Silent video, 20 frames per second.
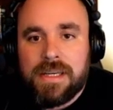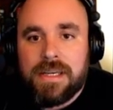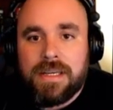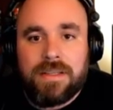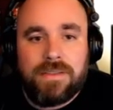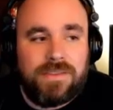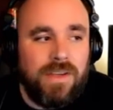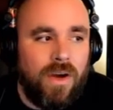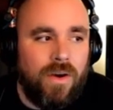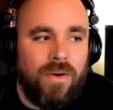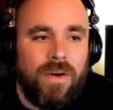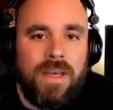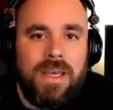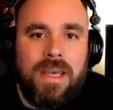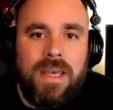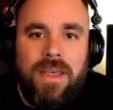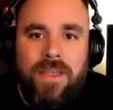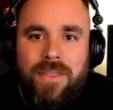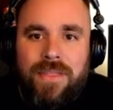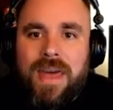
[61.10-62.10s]
So
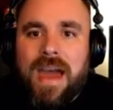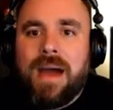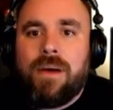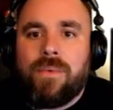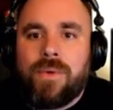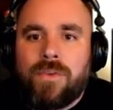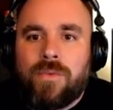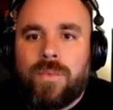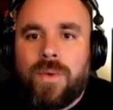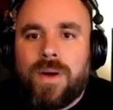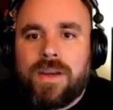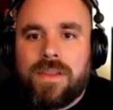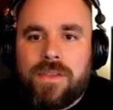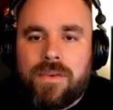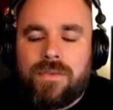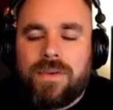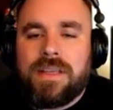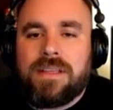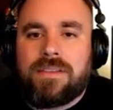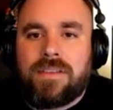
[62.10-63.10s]
that was one of
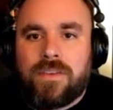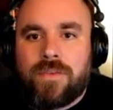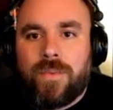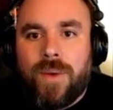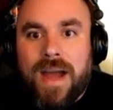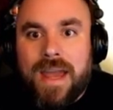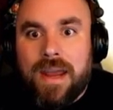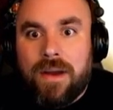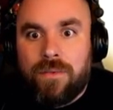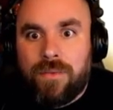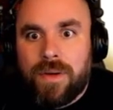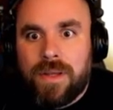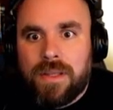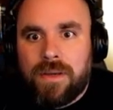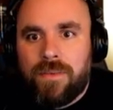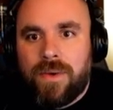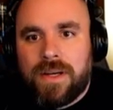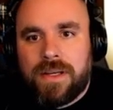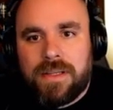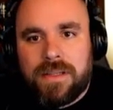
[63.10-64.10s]
the reasons why I
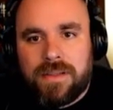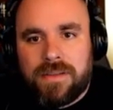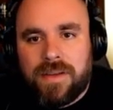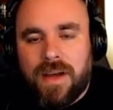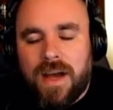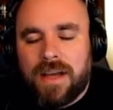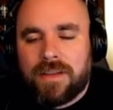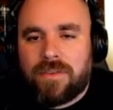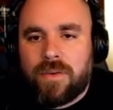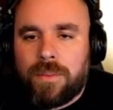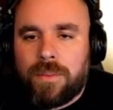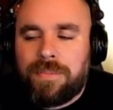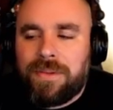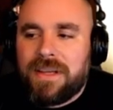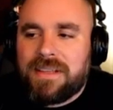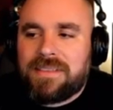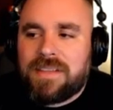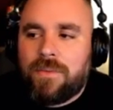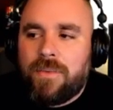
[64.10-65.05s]
really wanted to talk Plus,